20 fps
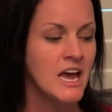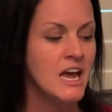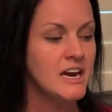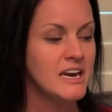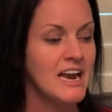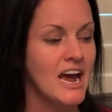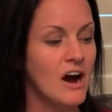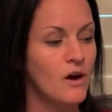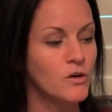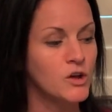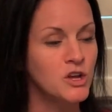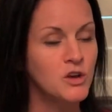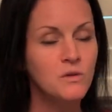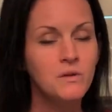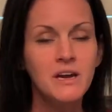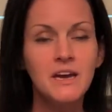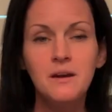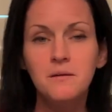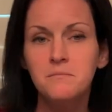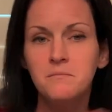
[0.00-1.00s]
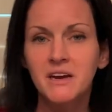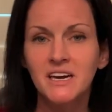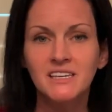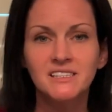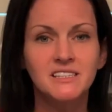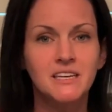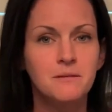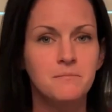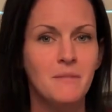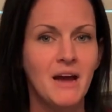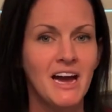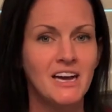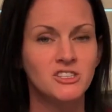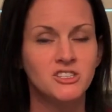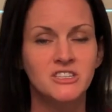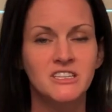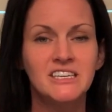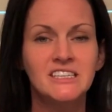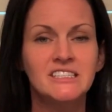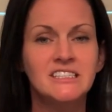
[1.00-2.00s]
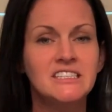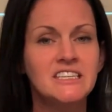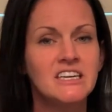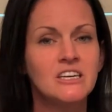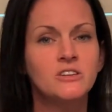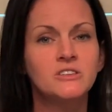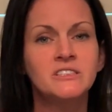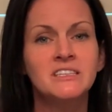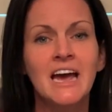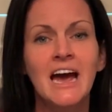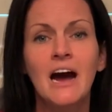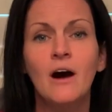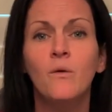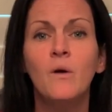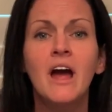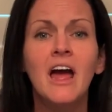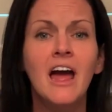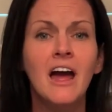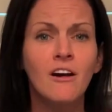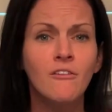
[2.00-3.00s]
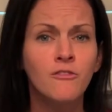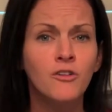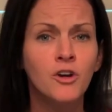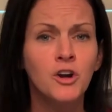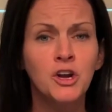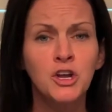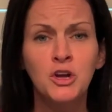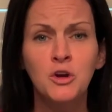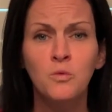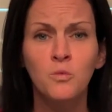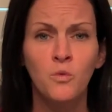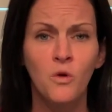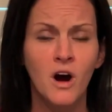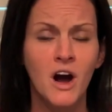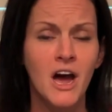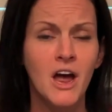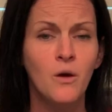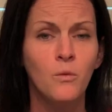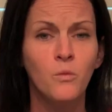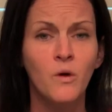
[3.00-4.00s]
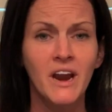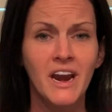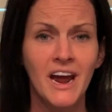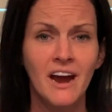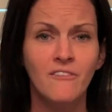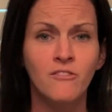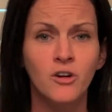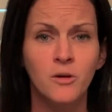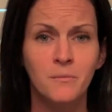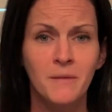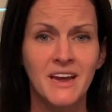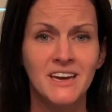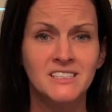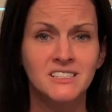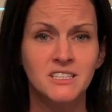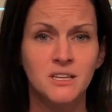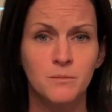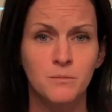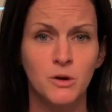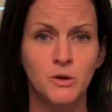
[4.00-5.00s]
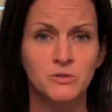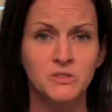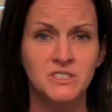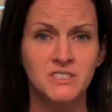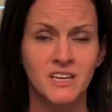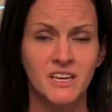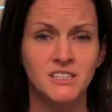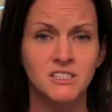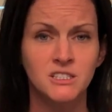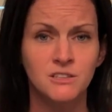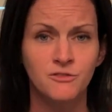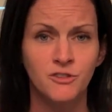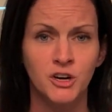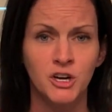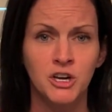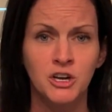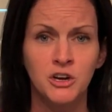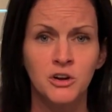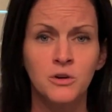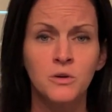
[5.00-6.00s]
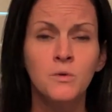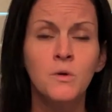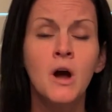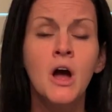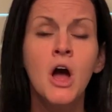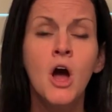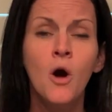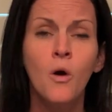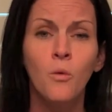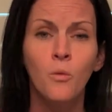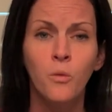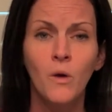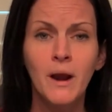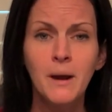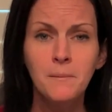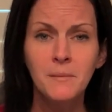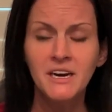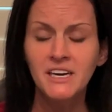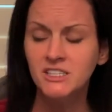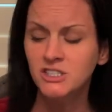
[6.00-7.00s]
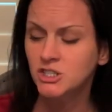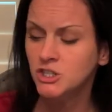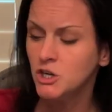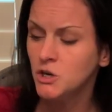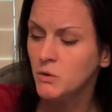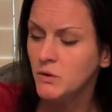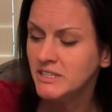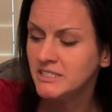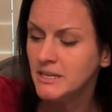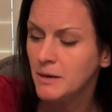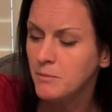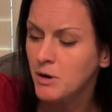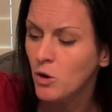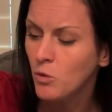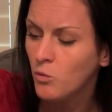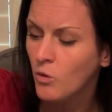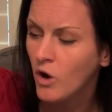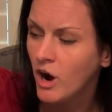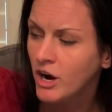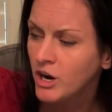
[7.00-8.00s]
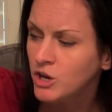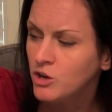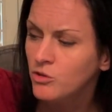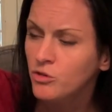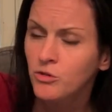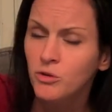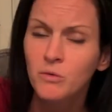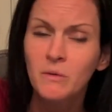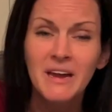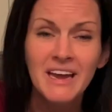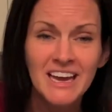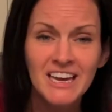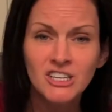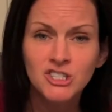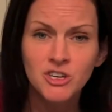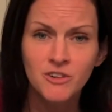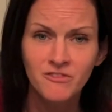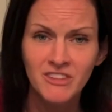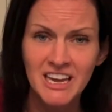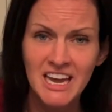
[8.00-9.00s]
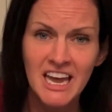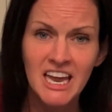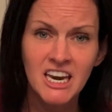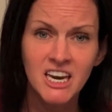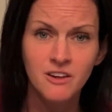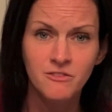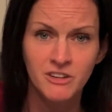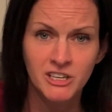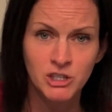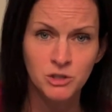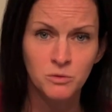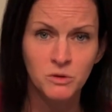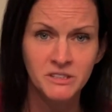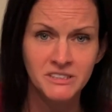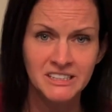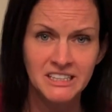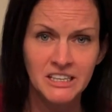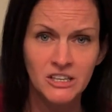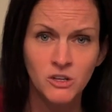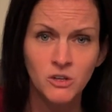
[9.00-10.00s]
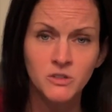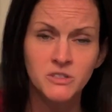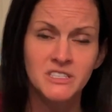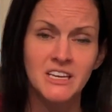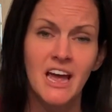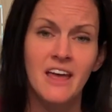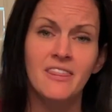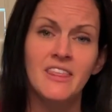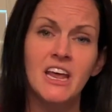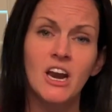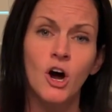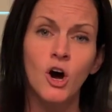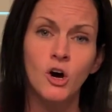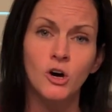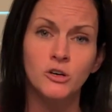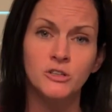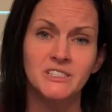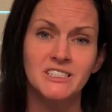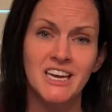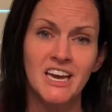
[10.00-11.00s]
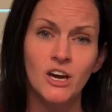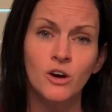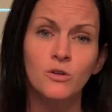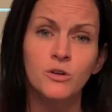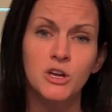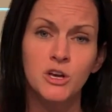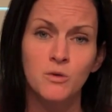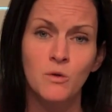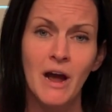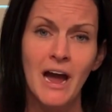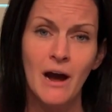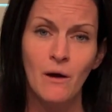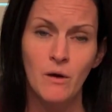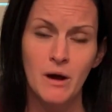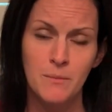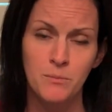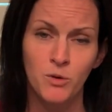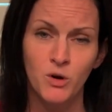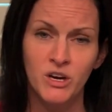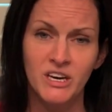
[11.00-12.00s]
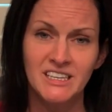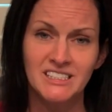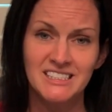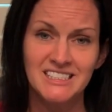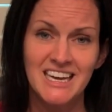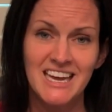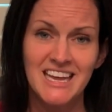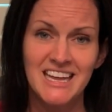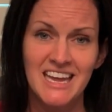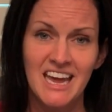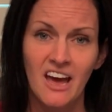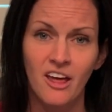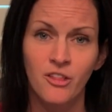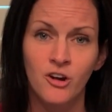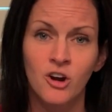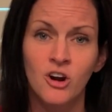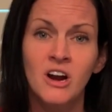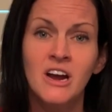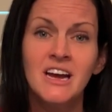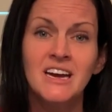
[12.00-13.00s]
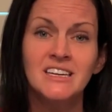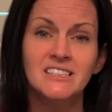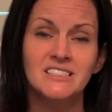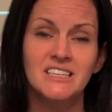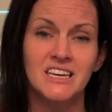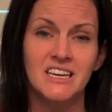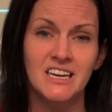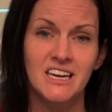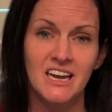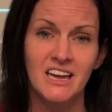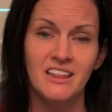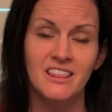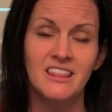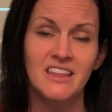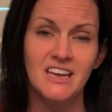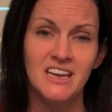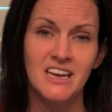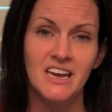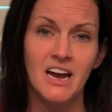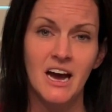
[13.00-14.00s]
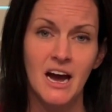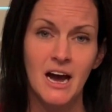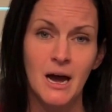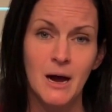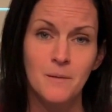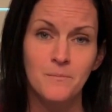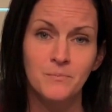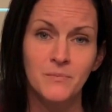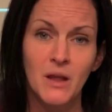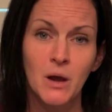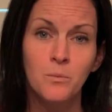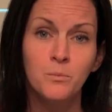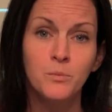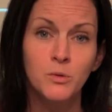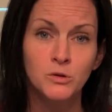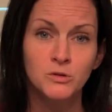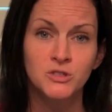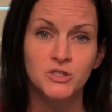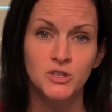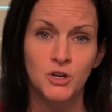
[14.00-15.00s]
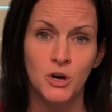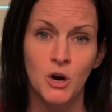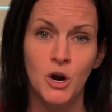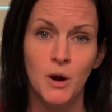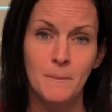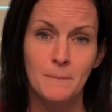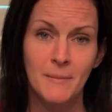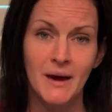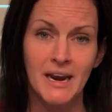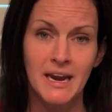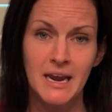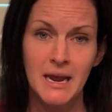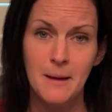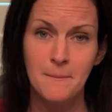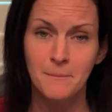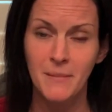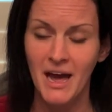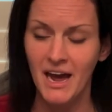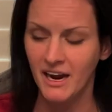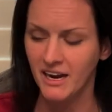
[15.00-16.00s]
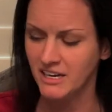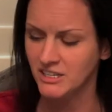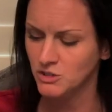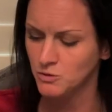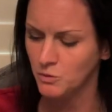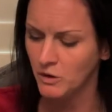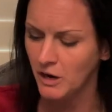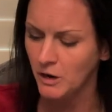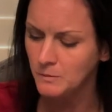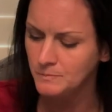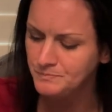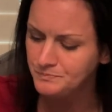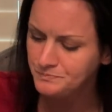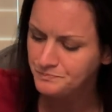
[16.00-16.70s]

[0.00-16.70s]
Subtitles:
Now, you can mix and match these deals however you want, whatever makes the most sense for you. What I'm gonna do is I'm gonna walk you through each of the individual deals, and then I'll tell you how I put it together to get the booster money back as well.